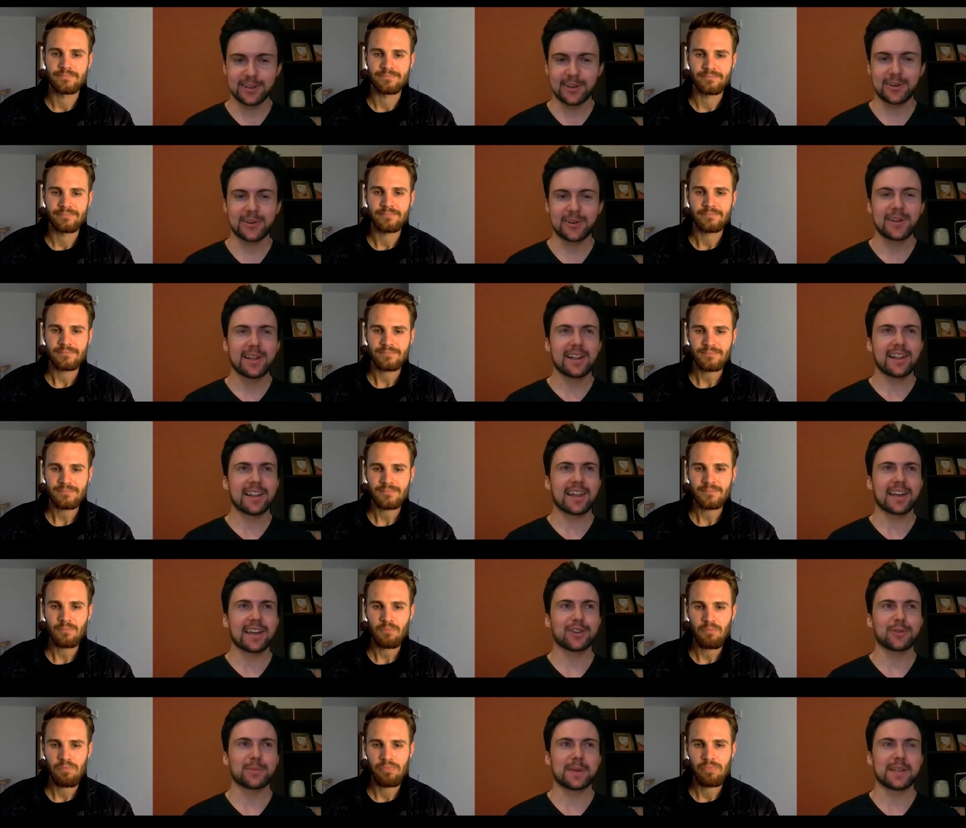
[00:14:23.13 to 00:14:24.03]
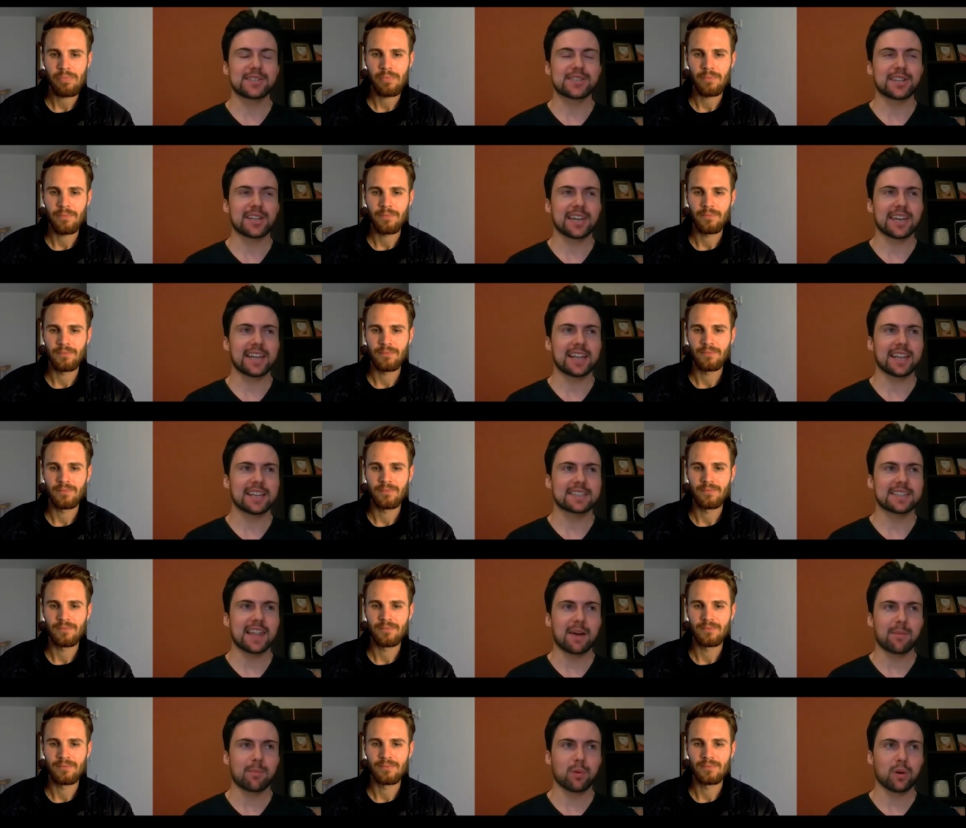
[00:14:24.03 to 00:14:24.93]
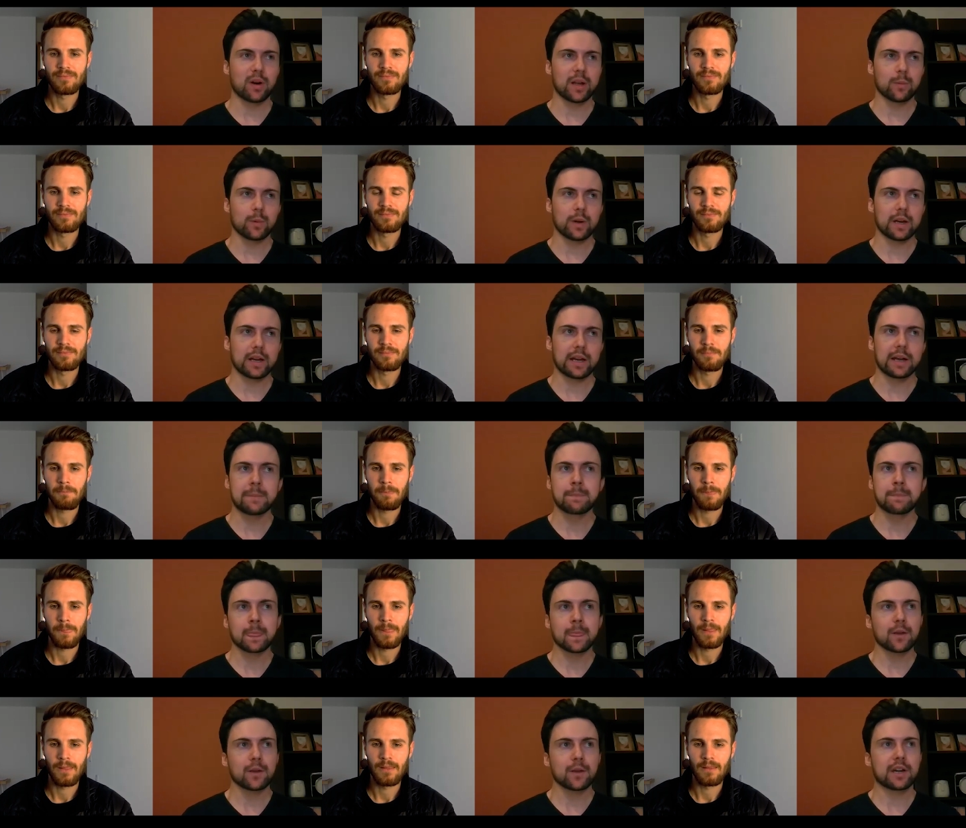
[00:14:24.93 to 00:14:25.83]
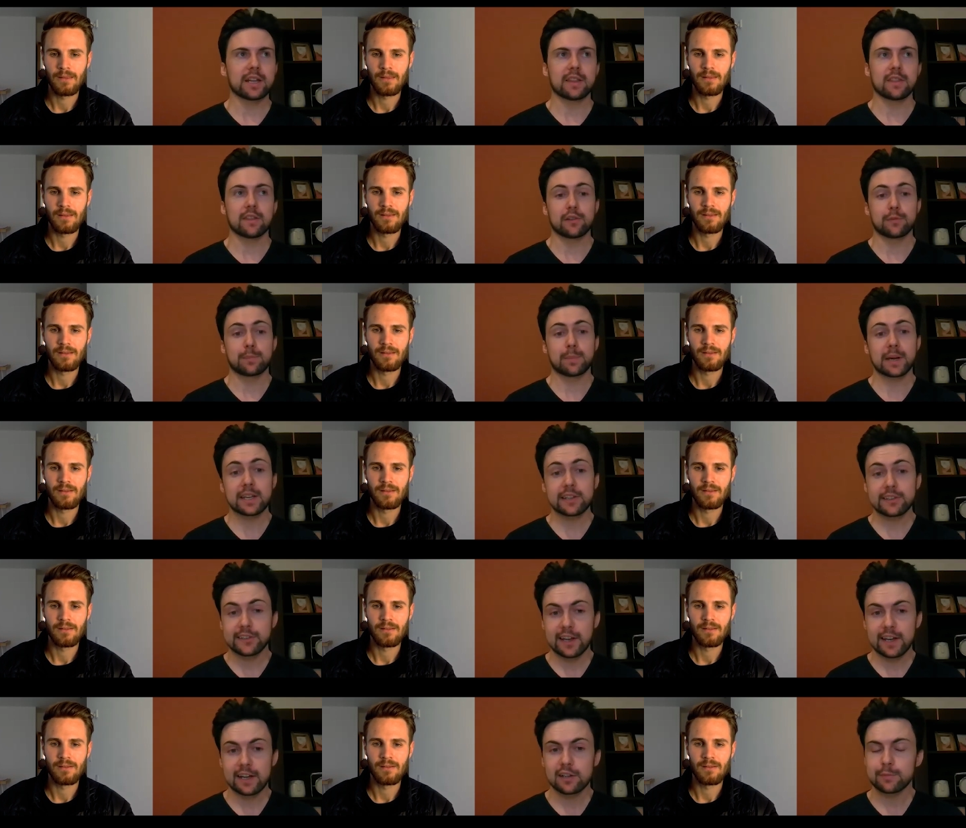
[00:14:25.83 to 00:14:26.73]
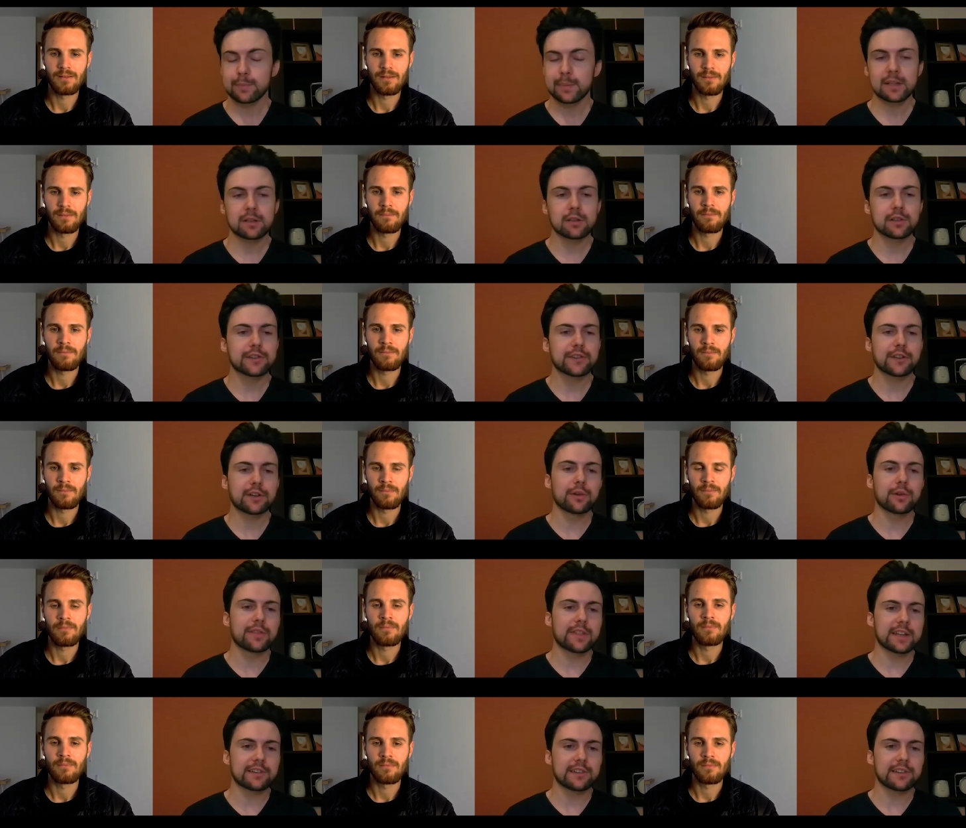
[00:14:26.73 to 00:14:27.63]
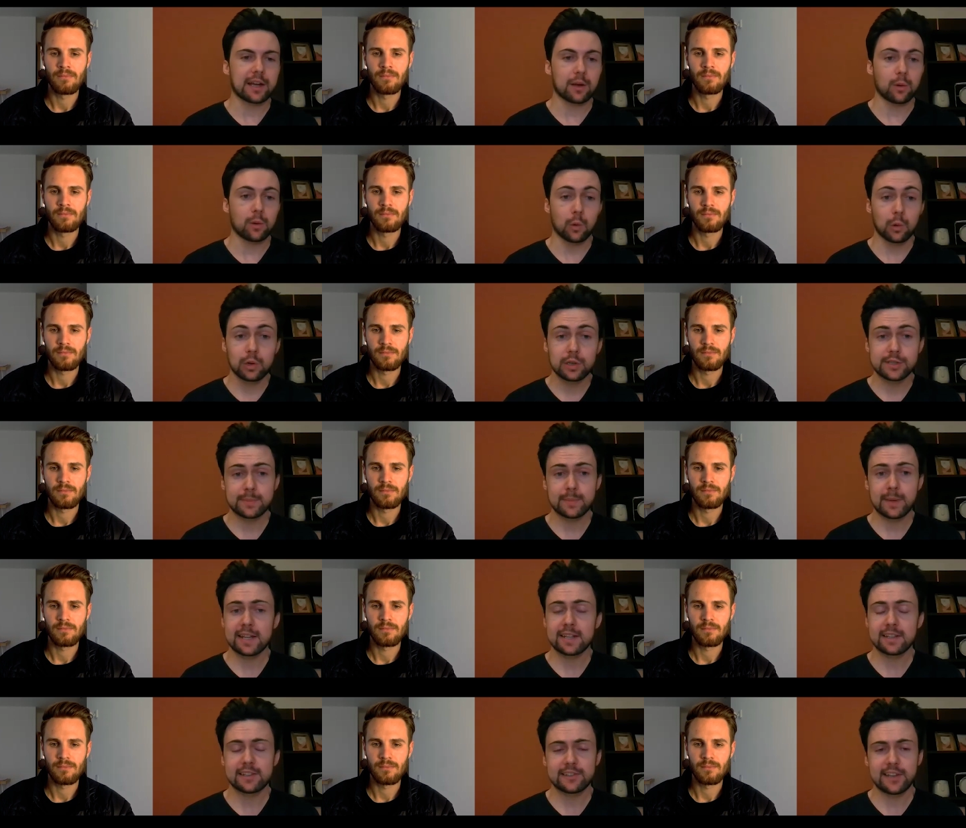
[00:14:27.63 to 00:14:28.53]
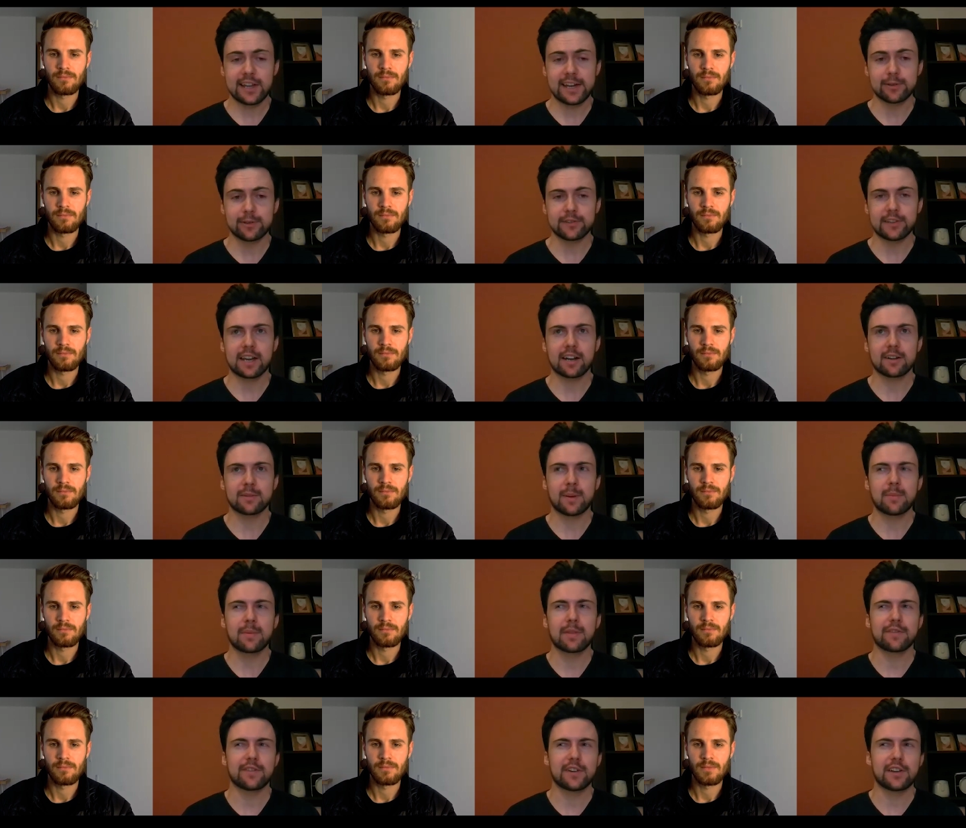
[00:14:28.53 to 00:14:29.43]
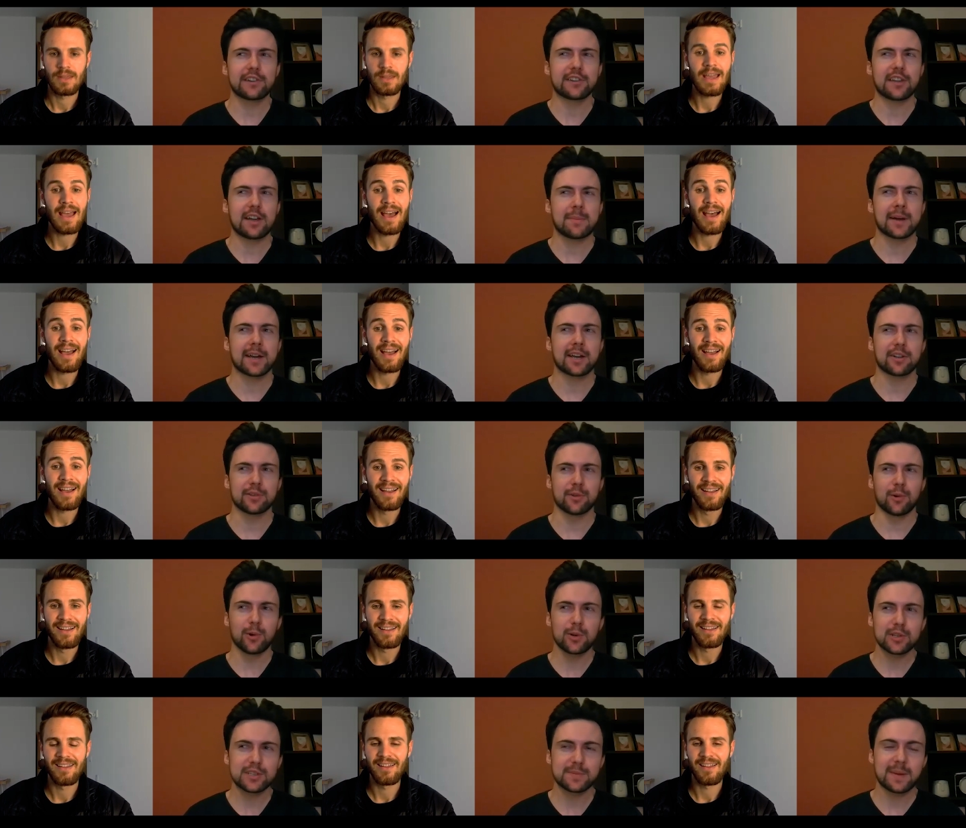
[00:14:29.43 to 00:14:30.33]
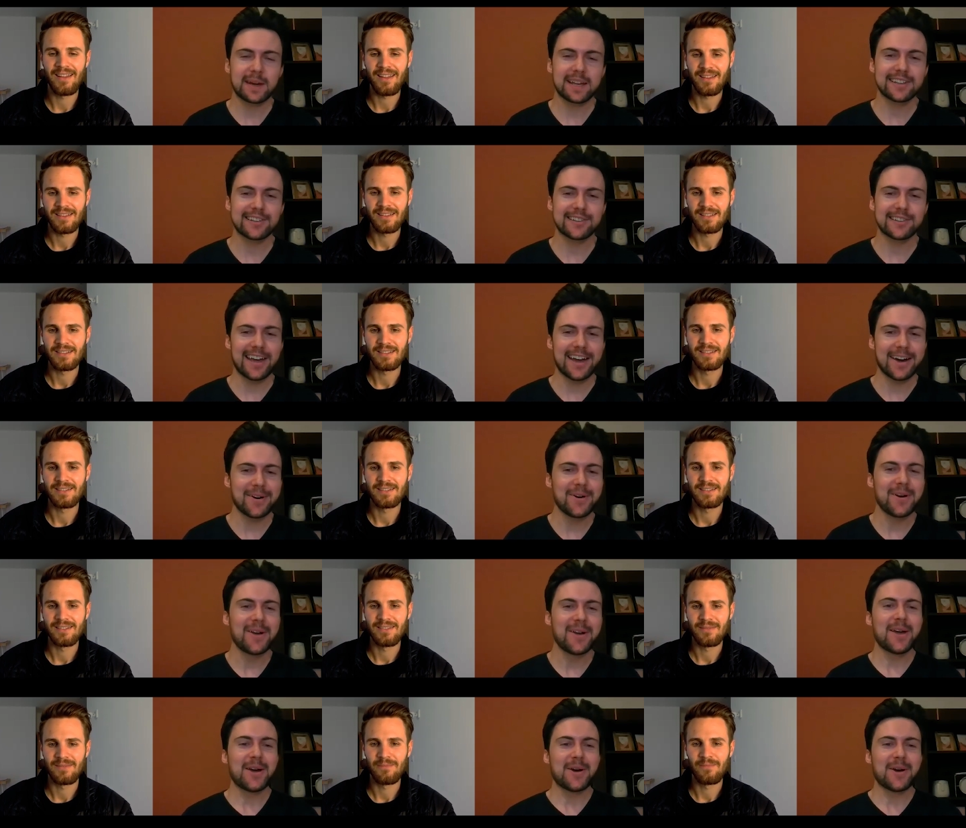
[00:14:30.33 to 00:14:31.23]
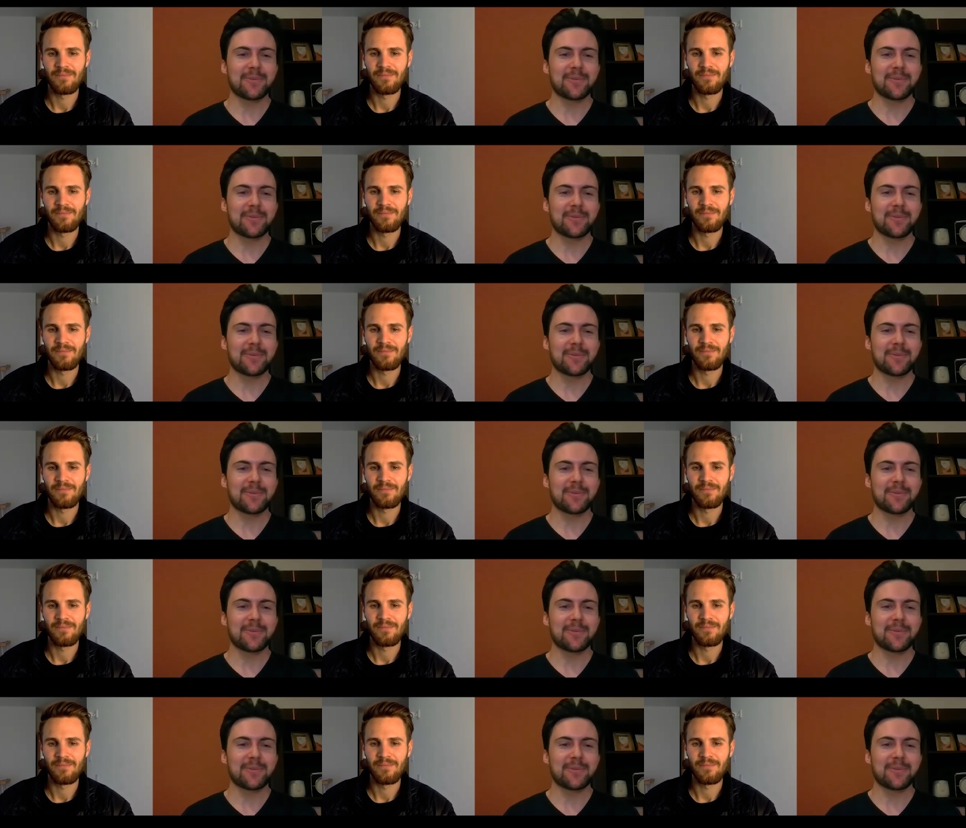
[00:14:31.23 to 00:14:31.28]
Speaker 1: You know, like you're mentioning, getting to that point where you're getting those bigger sales, but then also things like automated sales. Like I remember the first yeah. time I got an automated sale,